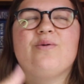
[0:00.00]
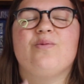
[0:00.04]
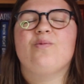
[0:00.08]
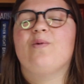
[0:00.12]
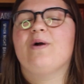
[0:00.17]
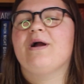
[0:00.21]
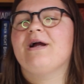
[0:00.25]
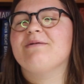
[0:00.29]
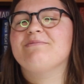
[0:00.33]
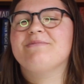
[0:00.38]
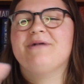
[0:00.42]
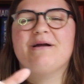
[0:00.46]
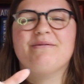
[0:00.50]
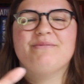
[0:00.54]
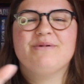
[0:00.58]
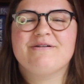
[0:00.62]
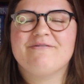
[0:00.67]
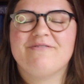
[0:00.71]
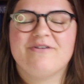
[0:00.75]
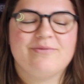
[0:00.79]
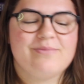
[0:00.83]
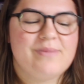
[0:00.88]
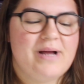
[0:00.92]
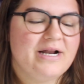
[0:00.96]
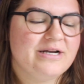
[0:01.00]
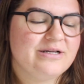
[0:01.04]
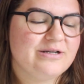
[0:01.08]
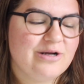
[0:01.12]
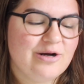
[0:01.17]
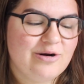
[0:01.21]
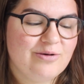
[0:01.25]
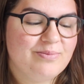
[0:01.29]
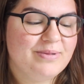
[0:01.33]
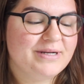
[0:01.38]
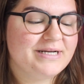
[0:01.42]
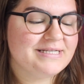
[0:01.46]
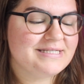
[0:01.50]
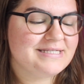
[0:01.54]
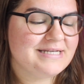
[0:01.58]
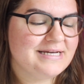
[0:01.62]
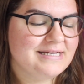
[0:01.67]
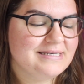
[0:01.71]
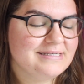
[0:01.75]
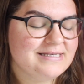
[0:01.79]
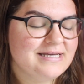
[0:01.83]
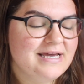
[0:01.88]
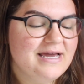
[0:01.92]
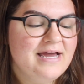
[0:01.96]
where I'm coming from. I don't know. But it
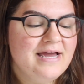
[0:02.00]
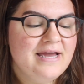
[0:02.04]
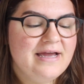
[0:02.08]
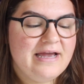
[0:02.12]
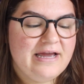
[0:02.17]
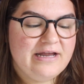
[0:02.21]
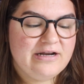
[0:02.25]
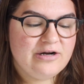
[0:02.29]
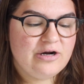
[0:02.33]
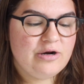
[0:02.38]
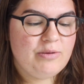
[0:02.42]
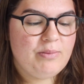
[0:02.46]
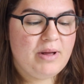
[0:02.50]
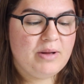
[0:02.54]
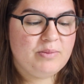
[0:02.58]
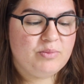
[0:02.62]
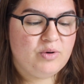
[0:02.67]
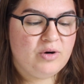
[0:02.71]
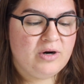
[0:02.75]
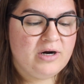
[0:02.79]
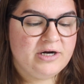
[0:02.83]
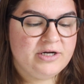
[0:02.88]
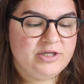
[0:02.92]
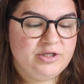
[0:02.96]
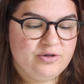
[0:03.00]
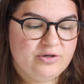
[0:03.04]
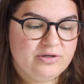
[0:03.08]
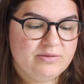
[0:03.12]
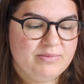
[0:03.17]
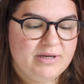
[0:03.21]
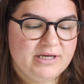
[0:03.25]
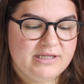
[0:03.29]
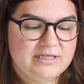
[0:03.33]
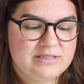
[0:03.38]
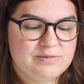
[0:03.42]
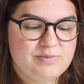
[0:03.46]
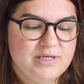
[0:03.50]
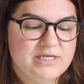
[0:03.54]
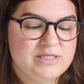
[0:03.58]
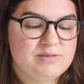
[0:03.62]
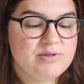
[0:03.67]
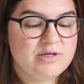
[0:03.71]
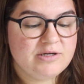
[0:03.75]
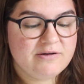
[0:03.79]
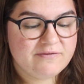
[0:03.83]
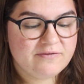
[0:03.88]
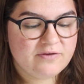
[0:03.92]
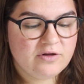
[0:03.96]
says, in her memoir, You Can Make This Place
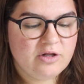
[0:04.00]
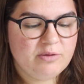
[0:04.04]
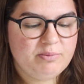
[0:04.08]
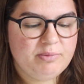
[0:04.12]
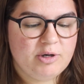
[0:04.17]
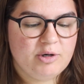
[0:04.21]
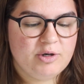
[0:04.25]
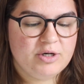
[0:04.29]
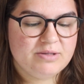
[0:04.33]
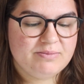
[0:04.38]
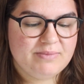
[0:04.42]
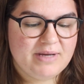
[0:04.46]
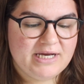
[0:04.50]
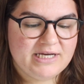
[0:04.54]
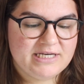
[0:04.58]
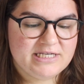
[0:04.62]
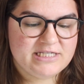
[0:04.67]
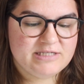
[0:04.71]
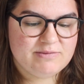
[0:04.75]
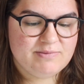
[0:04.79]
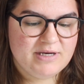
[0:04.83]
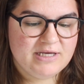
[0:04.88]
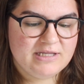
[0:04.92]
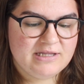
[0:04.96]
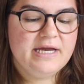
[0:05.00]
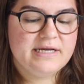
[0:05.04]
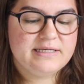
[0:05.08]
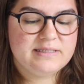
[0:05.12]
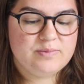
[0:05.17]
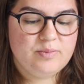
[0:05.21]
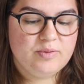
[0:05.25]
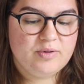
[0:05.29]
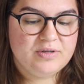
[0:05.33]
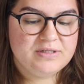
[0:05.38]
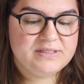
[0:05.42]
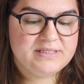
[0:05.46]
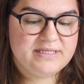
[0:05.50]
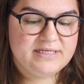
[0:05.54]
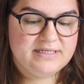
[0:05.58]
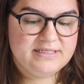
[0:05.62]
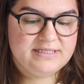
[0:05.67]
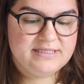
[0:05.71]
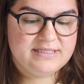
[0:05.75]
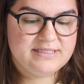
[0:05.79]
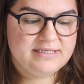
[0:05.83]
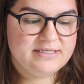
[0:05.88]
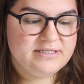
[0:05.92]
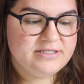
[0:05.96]
Beautiful, poet Maggie Smith explores the
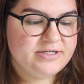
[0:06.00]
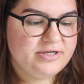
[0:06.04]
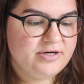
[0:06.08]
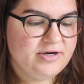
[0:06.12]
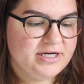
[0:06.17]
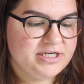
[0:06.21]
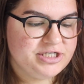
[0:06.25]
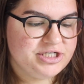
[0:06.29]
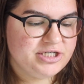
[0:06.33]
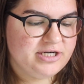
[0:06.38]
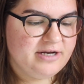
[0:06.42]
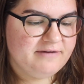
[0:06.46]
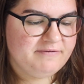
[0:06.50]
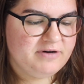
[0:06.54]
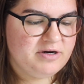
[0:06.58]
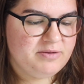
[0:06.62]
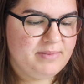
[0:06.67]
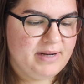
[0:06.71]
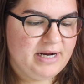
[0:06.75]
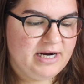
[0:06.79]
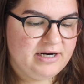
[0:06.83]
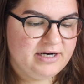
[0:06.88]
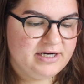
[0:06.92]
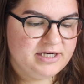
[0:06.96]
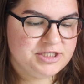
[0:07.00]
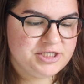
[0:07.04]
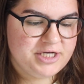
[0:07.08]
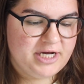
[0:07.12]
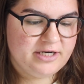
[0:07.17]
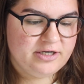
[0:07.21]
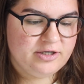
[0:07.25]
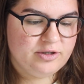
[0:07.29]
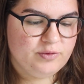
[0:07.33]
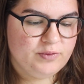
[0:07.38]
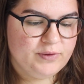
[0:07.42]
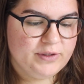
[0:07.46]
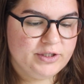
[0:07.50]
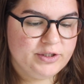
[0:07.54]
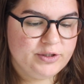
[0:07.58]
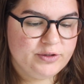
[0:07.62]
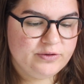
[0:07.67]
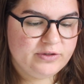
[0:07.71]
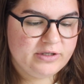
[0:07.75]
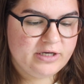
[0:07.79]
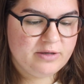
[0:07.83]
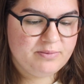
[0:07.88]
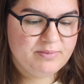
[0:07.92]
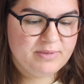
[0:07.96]
disintegration of her marriage and her
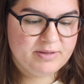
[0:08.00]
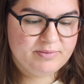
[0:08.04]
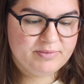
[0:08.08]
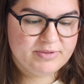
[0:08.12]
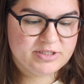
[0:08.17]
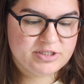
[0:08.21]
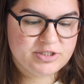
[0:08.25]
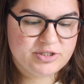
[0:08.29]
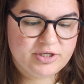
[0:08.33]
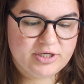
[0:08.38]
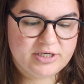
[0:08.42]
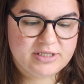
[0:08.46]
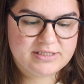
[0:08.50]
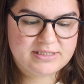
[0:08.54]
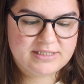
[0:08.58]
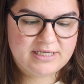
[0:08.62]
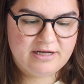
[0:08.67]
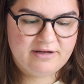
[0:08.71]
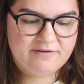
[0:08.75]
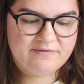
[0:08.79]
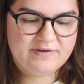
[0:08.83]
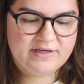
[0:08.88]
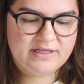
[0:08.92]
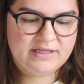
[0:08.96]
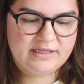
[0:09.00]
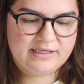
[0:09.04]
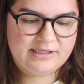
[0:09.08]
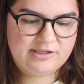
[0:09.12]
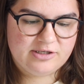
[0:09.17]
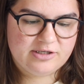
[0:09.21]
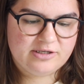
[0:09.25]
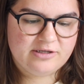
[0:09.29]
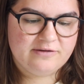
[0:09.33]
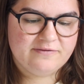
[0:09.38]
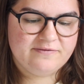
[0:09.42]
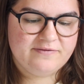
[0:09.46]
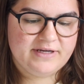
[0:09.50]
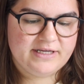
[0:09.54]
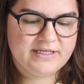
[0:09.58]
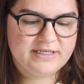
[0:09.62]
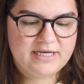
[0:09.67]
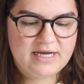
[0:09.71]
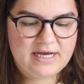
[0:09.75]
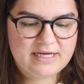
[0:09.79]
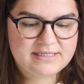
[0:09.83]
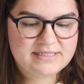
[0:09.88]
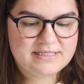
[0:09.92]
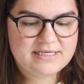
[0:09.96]
renewed commitment to herself in lyrical
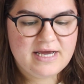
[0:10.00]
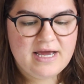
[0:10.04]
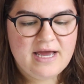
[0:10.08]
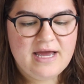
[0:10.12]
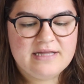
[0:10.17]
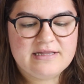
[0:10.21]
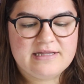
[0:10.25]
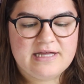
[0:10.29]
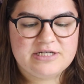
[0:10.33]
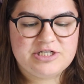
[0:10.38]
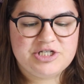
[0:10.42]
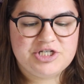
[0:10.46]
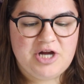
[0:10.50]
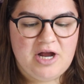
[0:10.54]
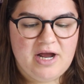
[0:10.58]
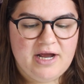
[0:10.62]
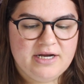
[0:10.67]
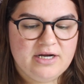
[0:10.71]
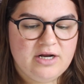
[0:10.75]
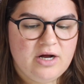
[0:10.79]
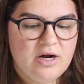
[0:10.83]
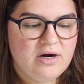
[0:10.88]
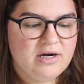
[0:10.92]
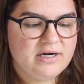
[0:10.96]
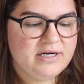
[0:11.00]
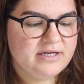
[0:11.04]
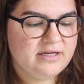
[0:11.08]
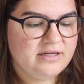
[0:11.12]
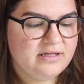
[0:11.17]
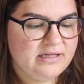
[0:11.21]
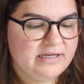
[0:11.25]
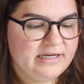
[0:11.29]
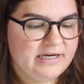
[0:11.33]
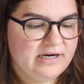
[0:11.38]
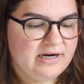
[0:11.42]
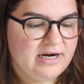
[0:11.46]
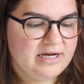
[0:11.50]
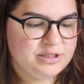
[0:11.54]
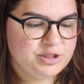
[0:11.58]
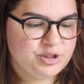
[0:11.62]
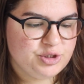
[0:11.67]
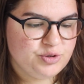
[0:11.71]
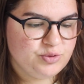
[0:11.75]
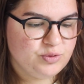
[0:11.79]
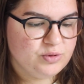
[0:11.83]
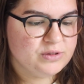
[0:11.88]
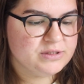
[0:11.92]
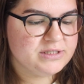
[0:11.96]
vignettes that shine hard and clear as
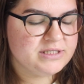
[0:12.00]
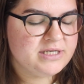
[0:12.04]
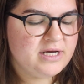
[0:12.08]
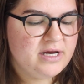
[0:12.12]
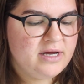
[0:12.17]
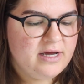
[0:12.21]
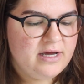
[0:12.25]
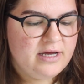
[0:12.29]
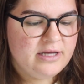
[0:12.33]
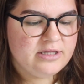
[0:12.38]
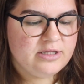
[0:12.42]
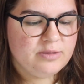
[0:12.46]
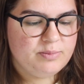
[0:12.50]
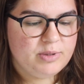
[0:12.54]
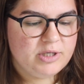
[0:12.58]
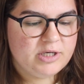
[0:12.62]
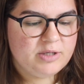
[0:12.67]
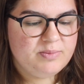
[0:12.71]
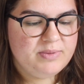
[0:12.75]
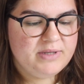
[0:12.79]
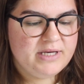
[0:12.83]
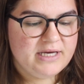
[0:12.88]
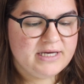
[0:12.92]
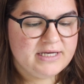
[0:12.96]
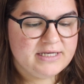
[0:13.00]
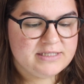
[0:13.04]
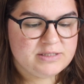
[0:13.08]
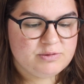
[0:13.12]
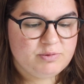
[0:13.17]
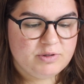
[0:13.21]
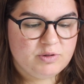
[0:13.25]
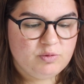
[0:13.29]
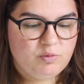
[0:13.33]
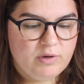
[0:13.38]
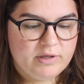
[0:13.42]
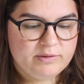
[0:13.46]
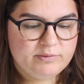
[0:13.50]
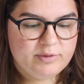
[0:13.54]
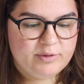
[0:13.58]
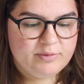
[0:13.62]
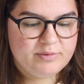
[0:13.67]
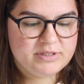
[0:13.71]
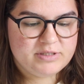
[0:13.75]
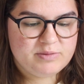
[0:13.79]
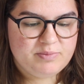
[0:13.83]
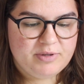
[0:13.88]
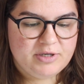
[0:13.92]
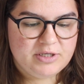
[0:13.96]
jewels. The book begins with one
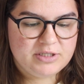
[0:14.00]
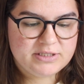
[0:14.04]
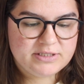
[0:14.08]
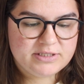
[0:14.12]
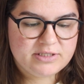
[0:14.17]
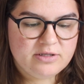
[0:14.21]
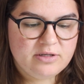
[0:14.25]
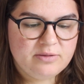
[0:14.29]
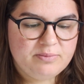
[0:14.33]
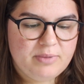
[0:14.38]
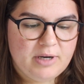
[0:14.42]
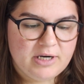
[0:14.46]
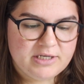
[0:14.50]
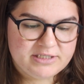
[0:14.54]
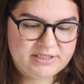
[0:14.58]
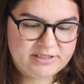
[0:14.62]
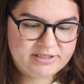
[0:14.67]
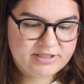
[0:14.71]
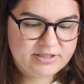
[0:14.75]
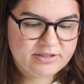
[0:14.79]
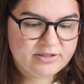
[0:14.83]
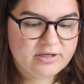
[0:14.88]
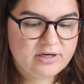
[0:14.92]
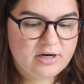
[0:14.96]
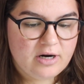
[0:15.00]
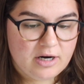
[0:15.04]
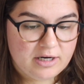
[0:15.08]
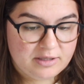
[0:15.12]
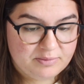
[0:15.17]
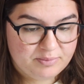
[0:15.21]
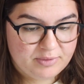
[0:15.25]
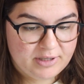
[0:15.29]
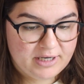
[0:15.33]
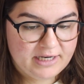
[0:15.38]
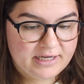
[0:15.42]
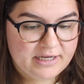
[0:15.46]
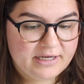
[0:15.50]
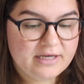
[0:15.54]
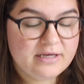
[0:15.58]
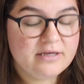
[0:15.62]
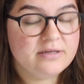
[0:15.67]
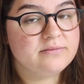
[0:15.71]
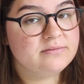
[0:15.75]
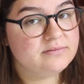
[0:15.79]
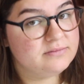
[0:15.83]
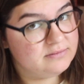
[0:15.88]
woman's personal, particular heartbreak,